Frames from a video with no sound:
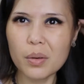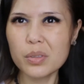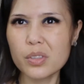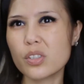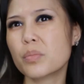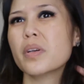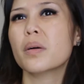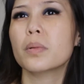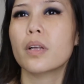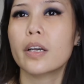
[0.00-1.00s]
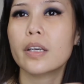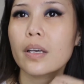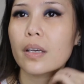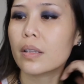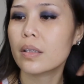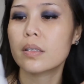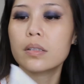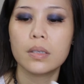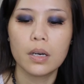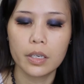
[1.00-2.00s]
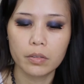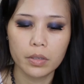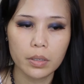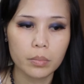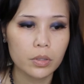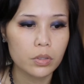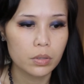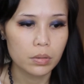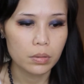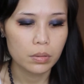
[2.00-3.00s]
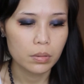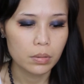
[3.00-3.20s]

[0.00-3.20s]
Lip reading: I will just be applying this eye cream into